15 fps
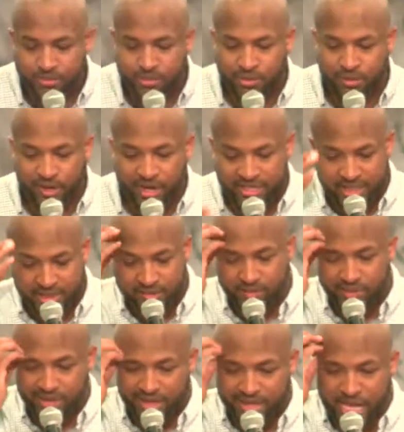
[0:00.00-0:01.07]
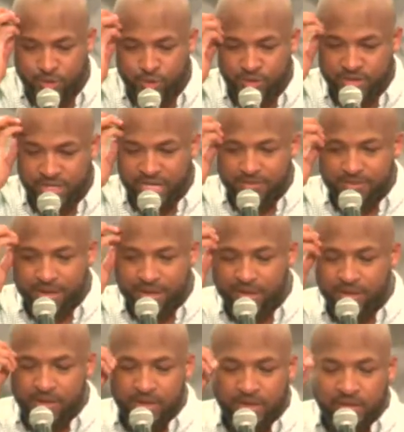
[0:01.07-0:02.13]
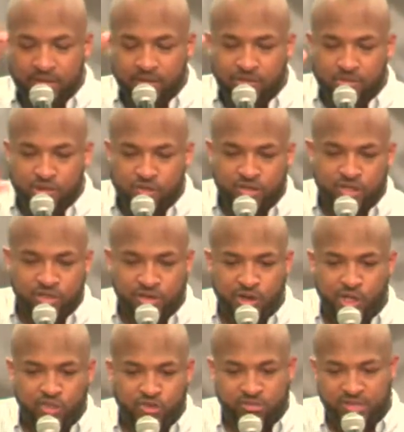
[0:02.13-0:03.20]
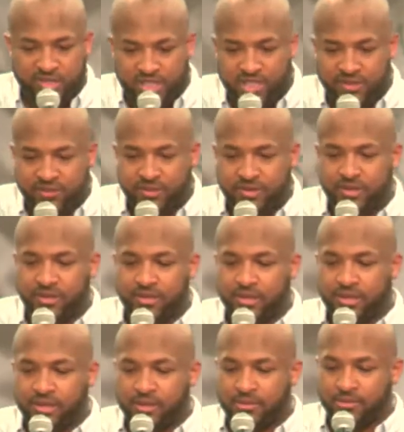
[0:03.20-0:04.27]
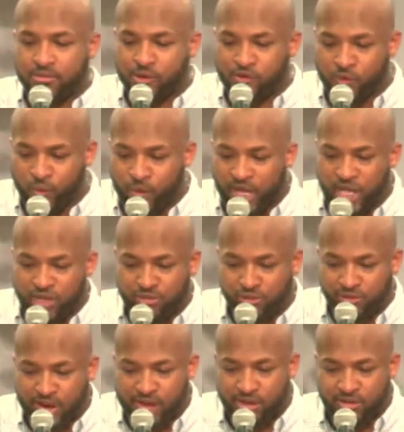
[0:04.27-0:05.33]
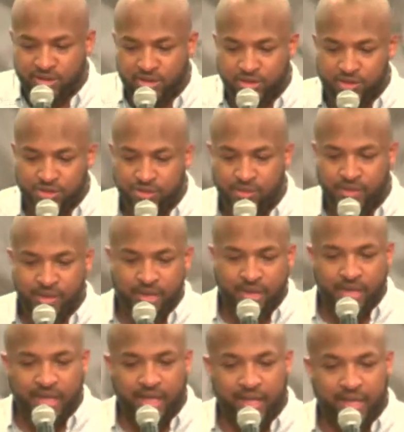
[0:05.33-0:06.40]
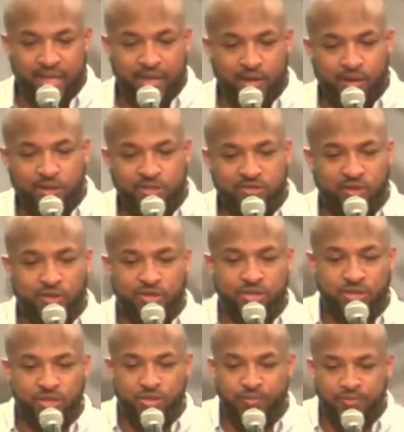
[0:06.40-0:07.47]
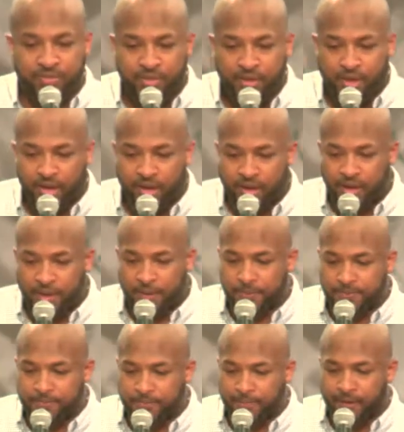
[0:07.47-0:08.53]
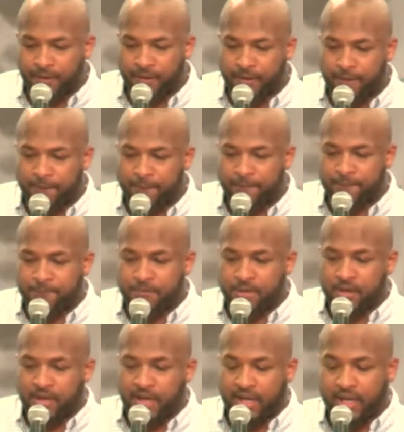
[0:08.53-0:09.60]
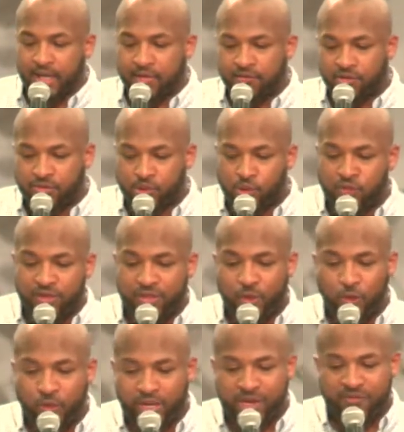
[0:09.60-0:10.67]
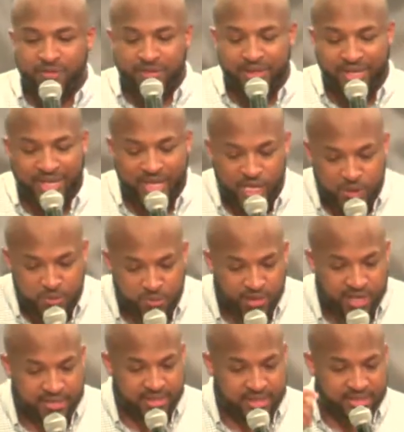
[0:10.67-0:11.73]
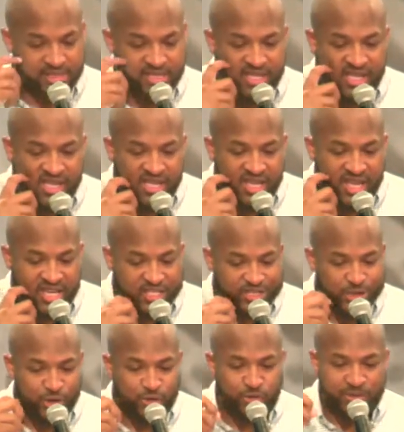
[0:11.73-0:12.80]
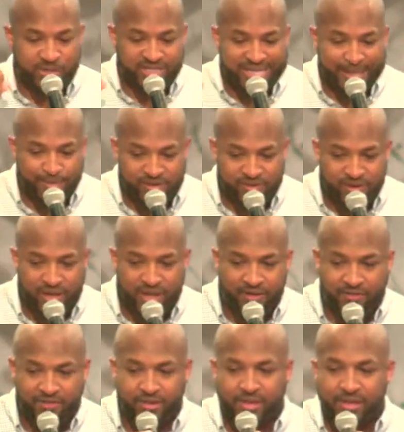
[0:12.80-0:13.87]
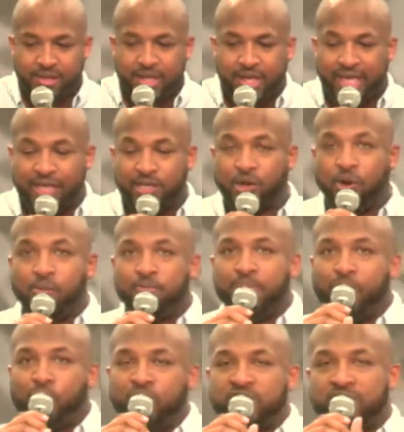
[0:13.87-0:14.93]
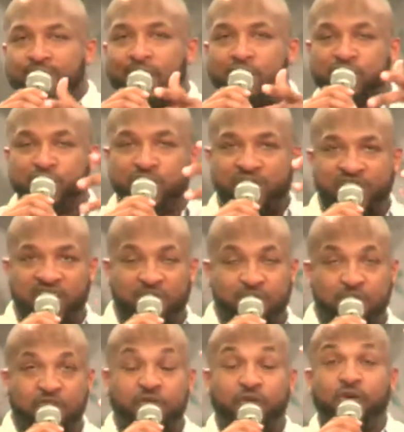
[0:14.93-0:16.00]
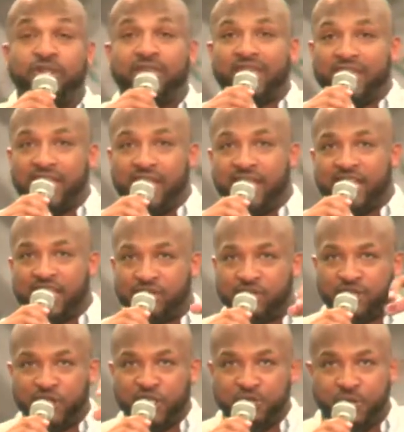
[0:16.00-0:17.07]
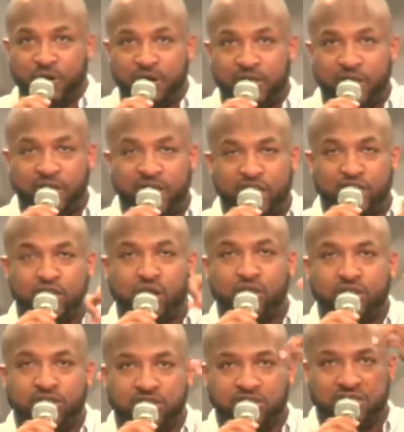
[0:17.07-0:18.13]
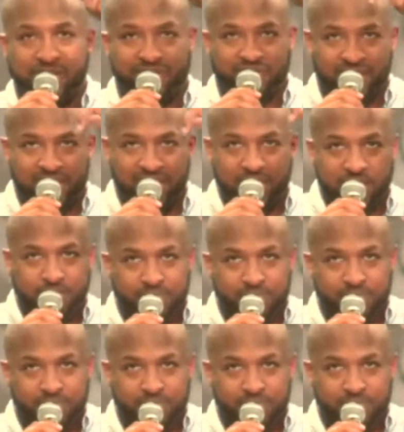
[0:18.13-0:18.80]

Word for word: progression. Last week we talked about removing dross from silver, um, removing weakness from around you, and, and those folks who, um, um, and, and, removing the wicked from the king's presence, and his throne will be established forever. And don't boast about yourself before the king. That's the first part. Don't exalt yourself in the